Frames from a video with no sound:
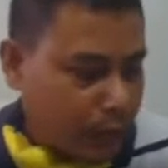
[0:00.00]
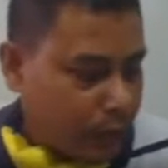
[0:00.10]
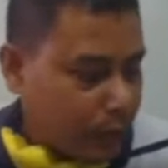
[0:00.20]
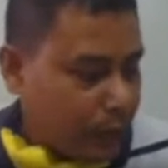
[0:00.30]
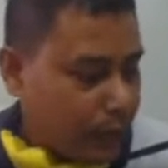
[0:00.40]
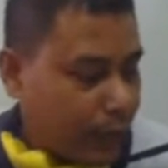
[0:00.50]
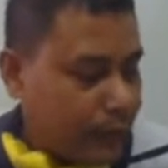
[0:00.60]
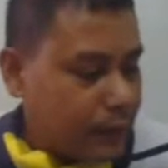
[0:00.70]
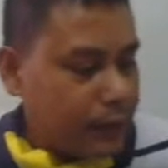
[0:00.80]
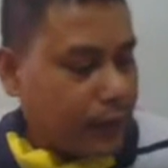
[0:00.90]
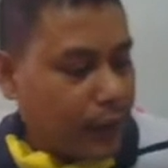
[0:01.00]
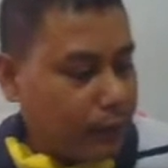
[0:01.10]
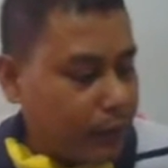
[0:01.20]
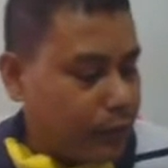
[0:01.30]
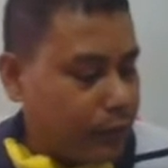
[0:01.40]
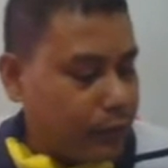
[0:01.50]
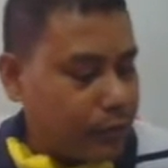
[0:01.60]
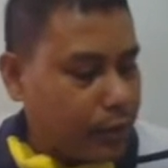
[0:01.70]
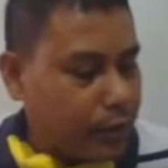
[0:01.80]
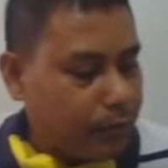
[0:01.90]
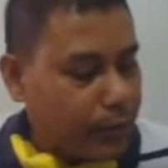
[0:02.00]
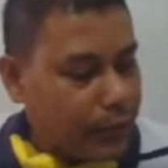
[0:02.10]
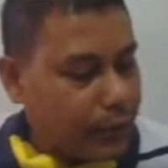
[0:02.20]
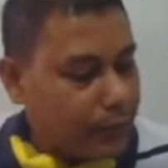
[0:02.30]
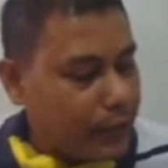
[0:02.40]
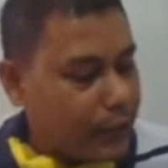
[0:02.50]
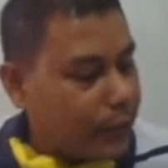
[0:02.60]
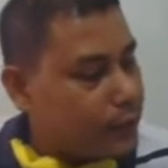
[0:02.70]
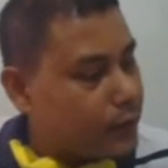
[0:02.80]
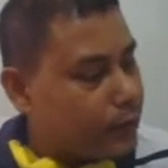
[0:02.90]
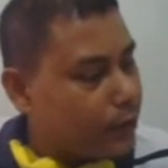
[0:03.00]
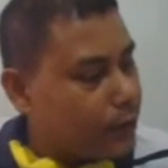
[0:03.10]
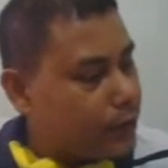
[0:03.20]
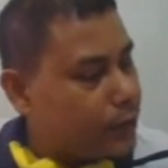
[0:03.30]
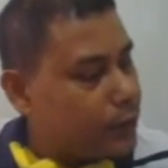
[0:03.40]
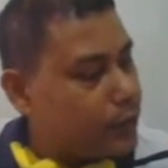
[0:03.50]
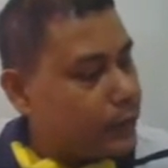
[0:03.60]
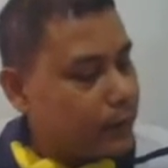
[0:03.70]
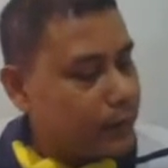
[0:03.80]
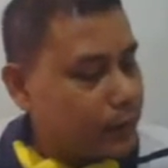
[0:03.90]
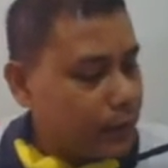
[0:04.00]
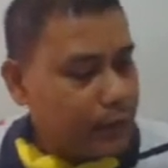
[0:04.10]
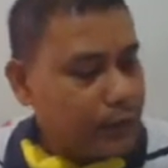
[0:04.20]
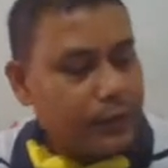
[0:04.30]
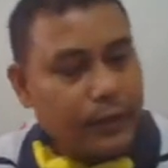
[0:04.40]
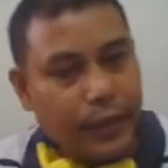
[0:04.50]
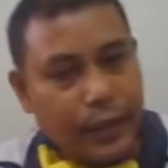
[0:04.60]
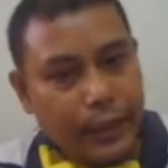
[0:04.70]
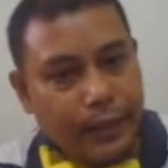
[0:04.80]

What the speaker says: Then I will go to some mathematical symbols. Say,